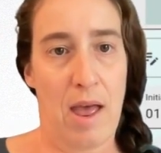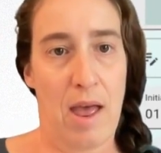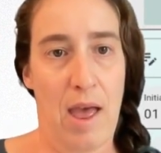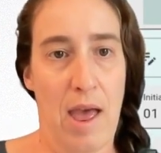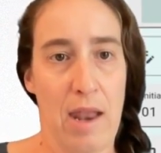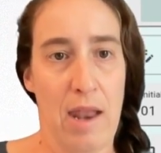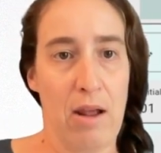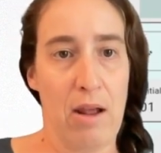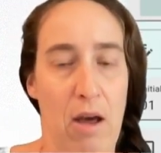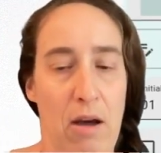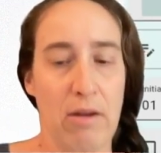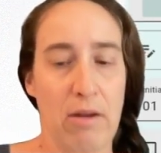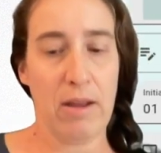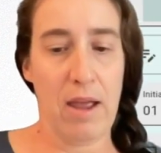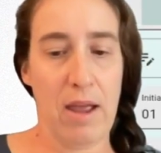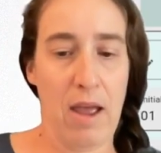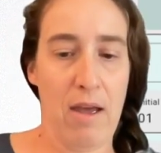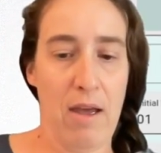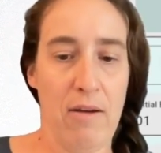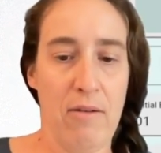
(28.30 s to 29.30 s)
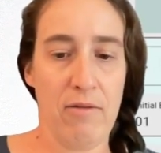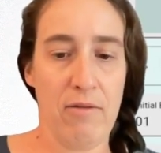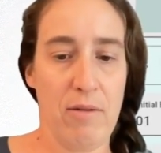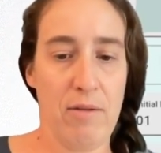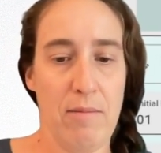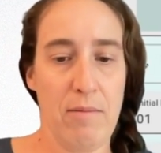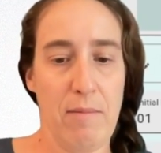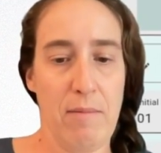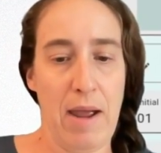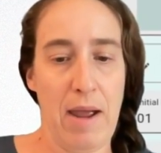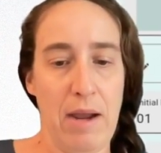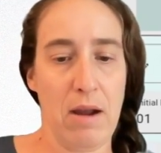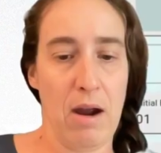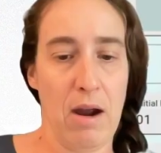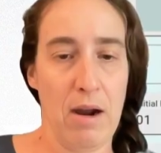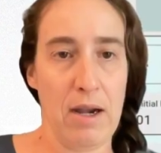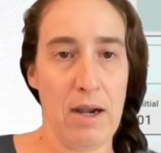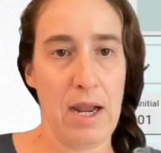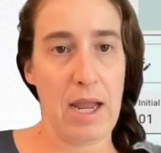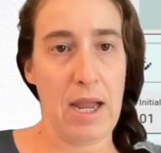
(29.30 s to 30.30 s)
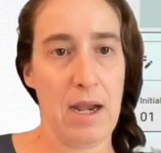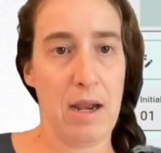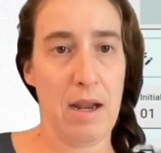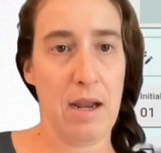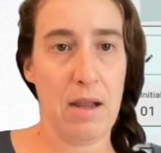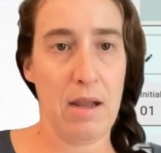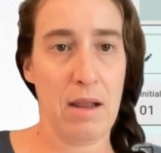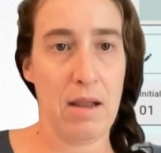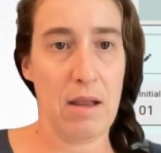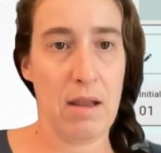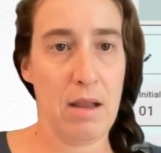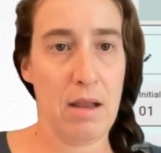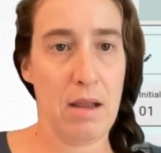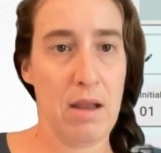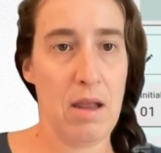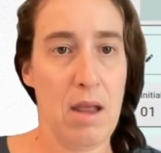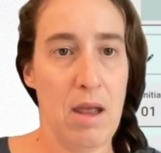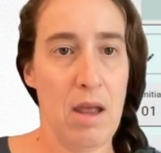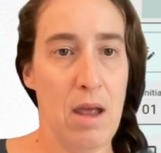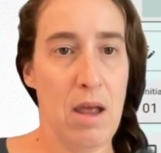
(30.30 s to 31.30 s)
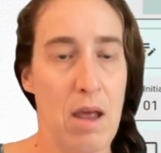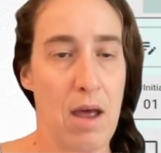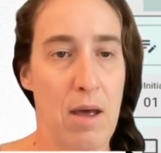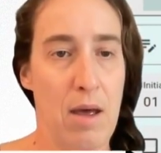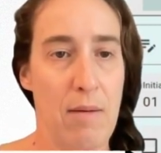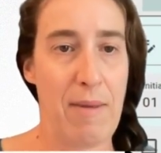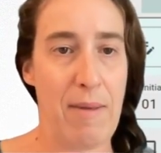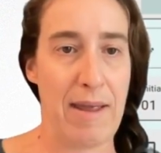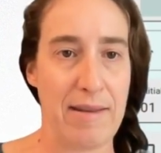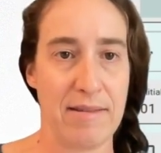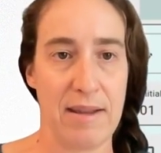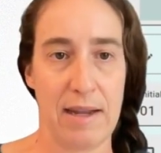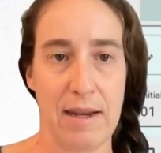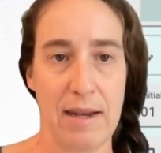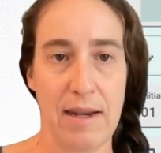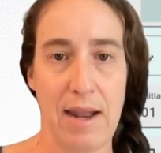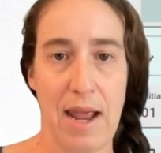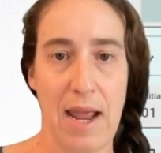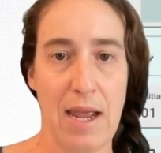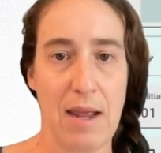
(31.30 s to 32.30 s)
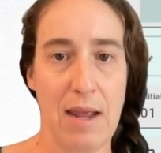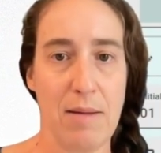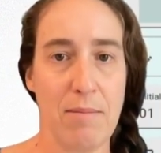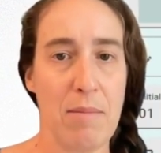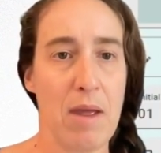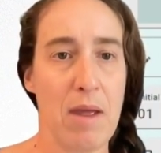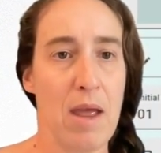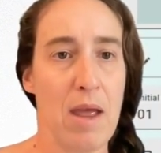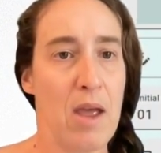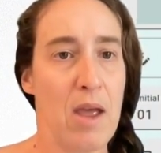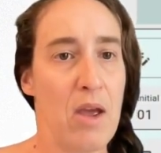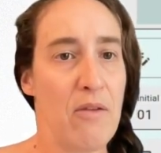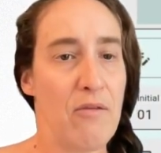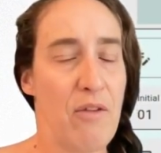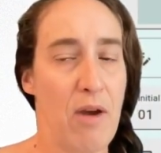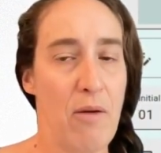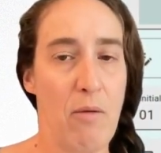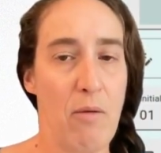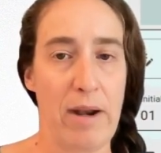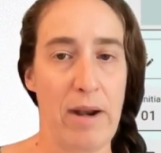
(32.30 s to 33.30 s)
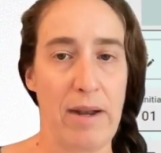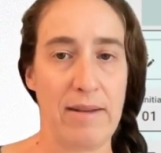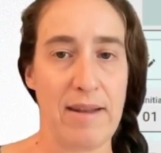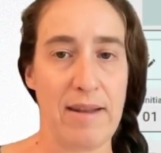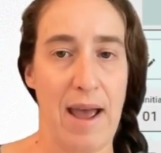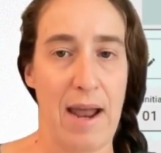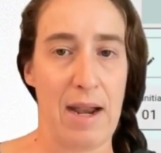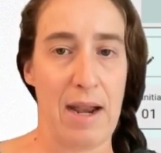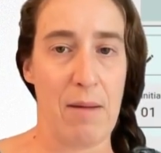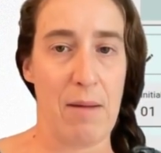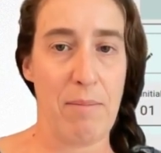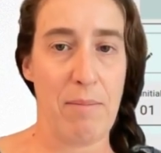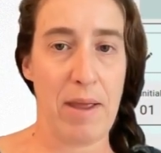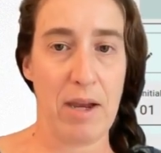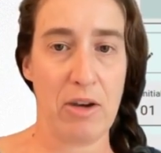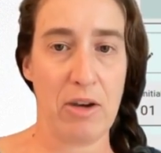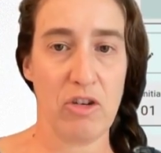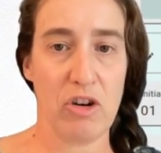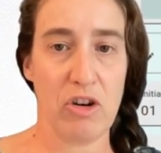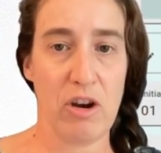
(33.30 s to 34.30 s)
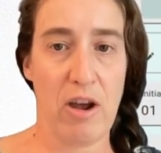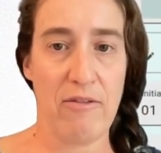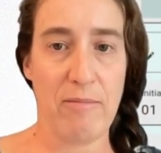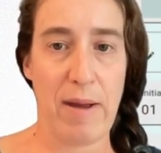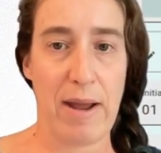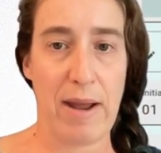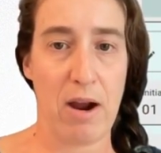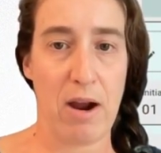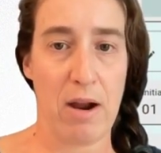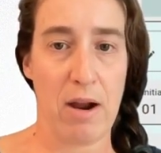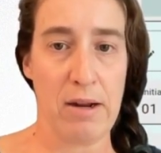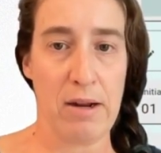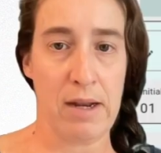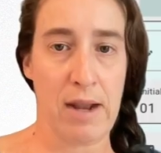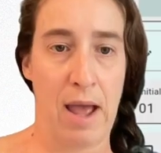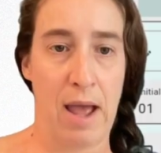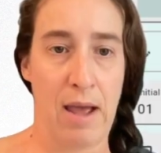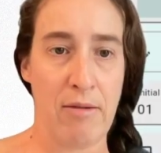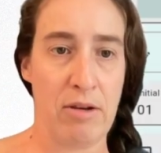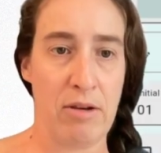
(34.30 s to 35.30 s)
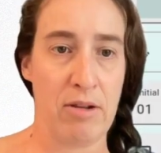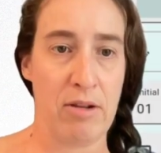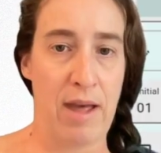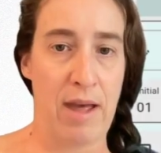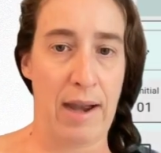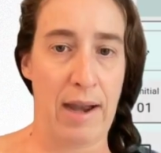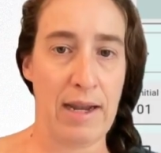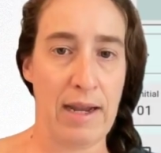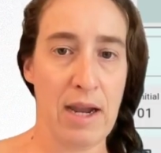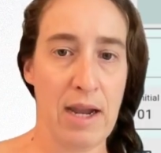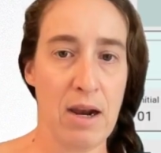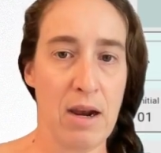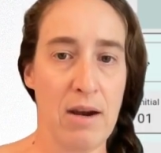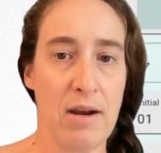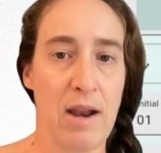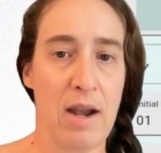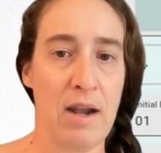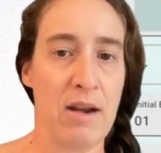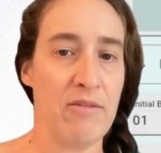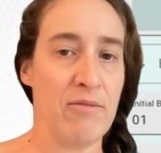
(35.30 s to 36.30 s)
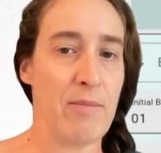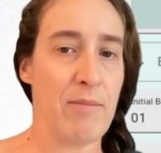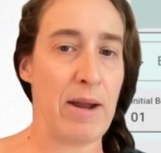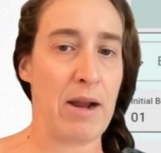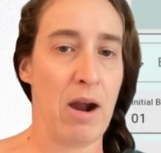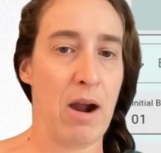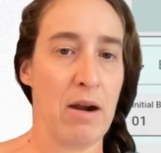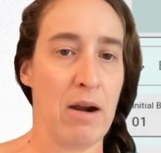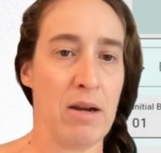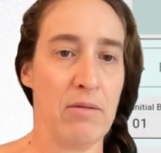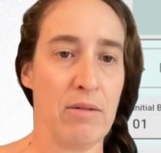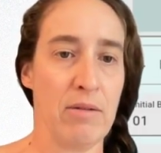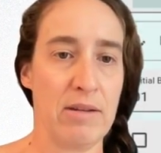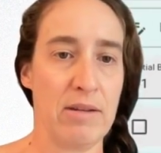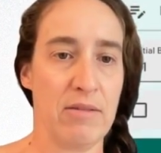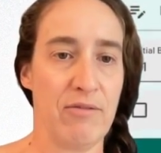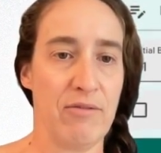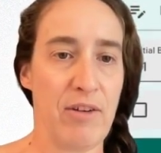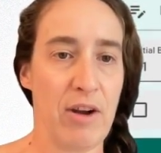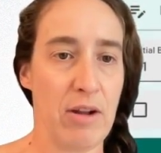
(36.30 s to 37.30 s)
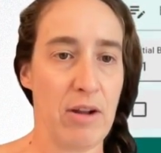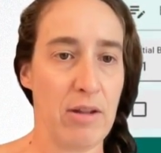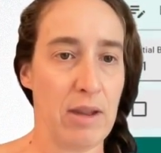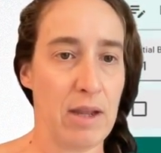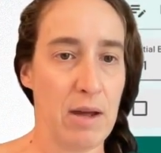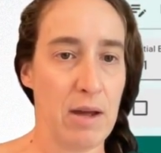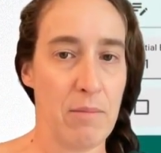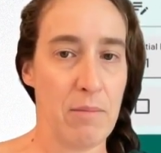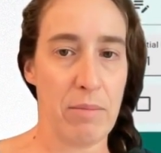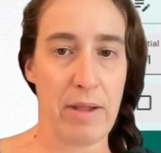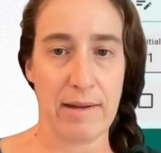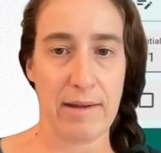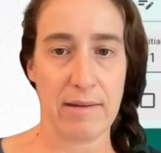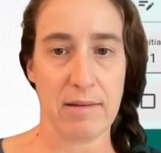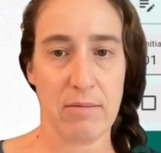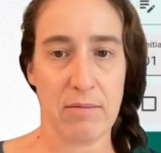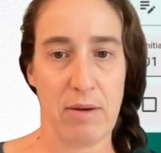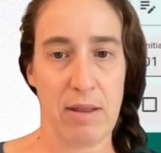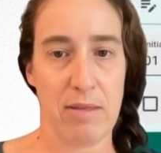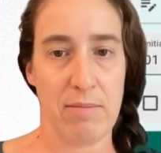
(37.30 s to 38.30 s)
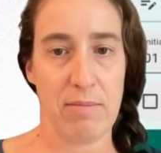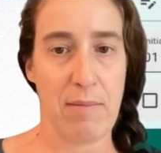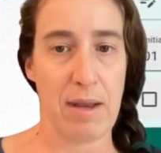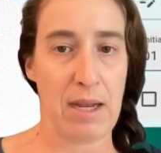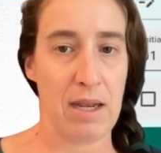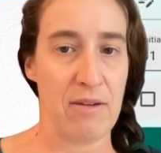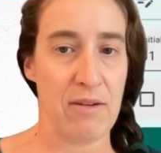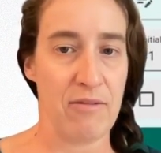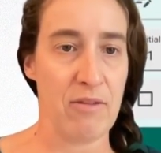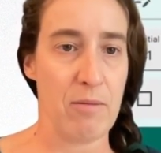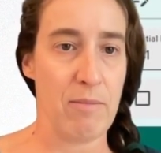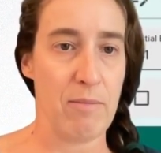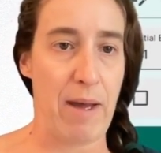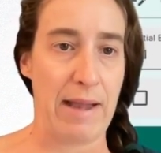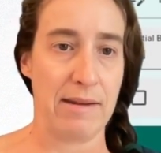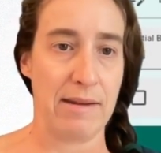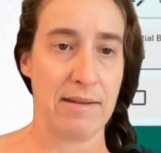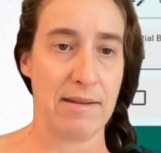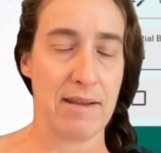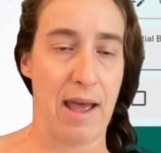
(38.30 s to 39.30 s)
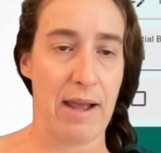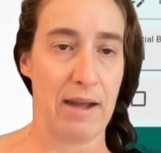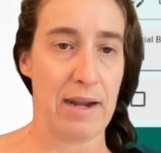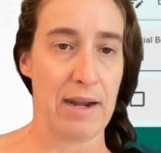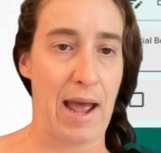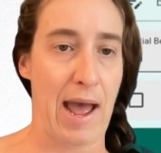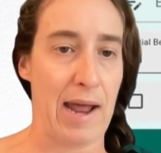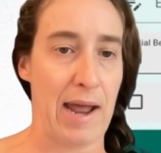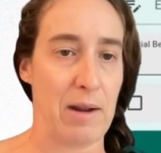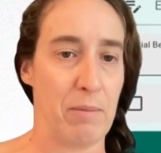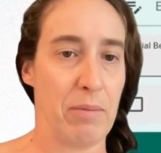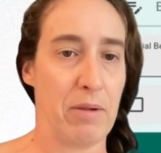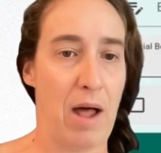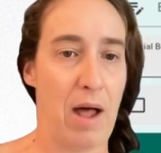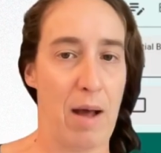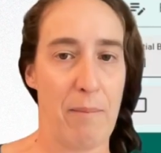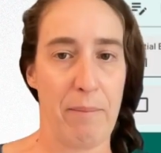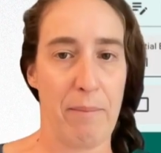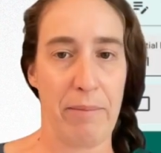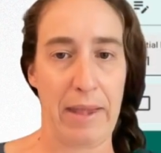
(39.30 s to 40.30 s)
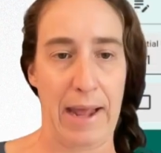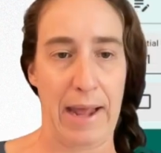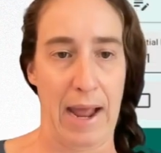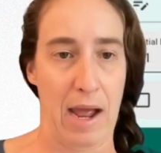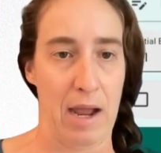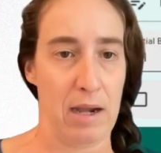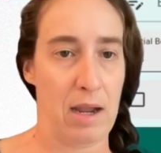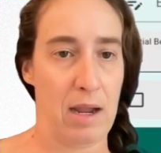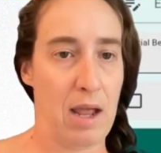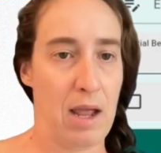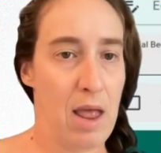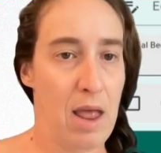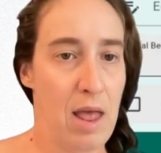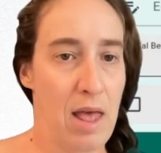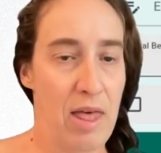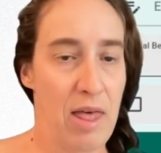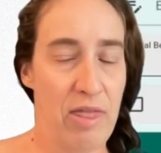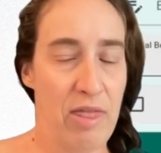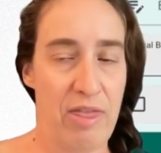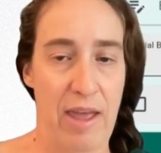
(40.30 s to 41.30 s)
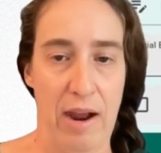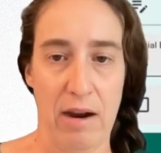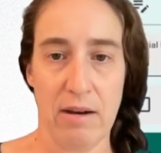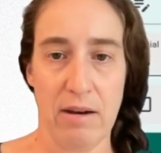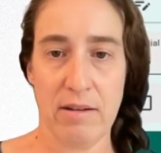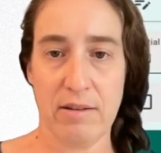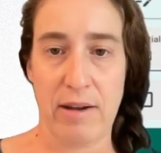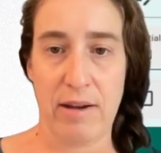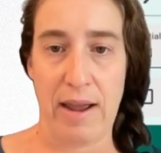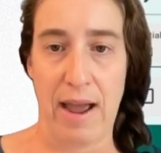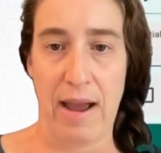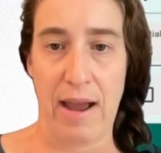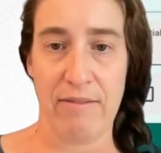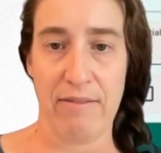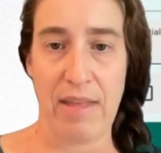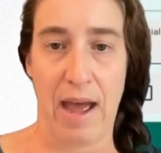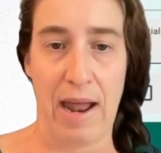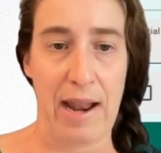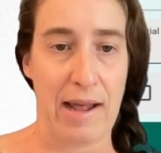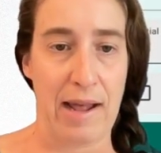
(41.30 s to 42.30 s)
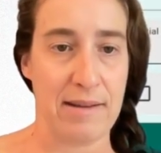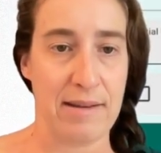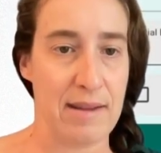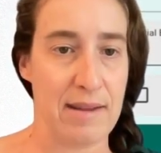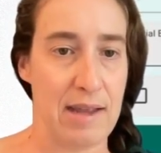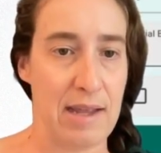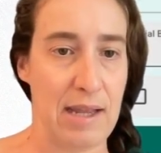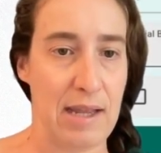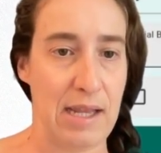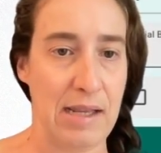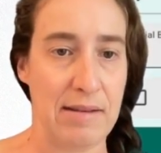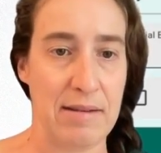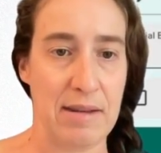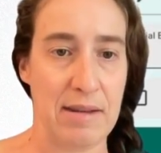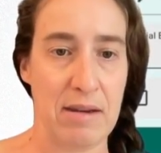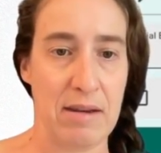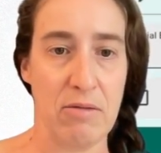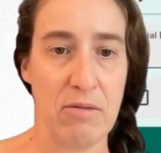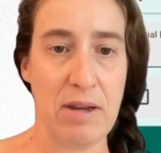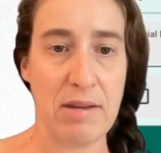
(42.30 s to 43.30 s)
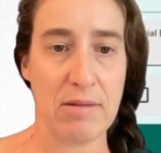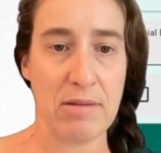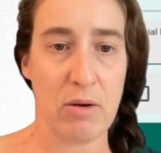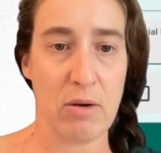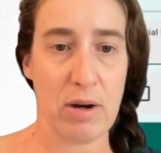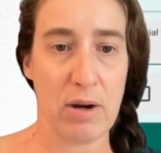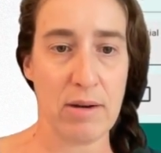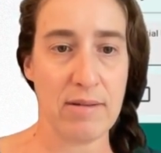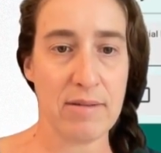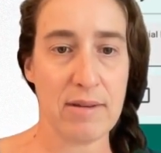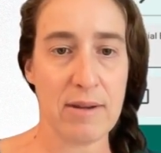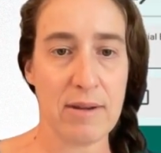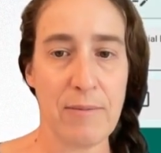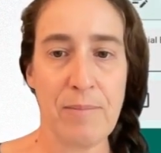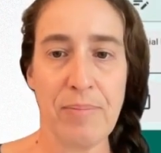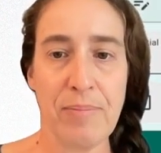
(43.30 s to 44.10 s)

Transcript: And I'll give my garden a basic name. If I wanted to add a picture of my garden, I would do that here. And if my garden was fairly complex with many different beds, I could add a plot plan there. So I have that as an easy resource.